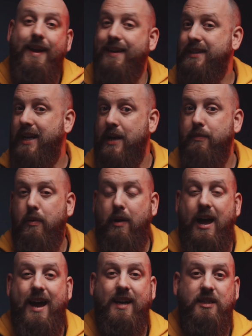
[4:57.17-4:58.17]
It's capable
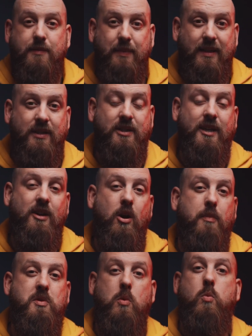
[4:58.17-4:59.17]
of high-speed sync
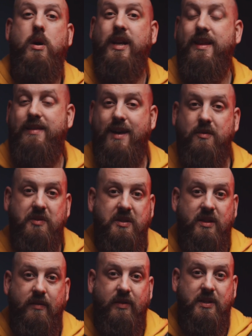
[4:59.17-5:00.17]
up to
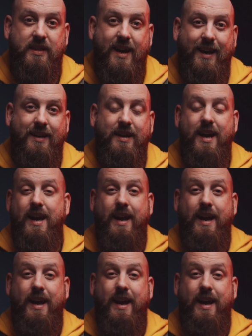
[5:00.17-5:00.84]
1/8000th of a second.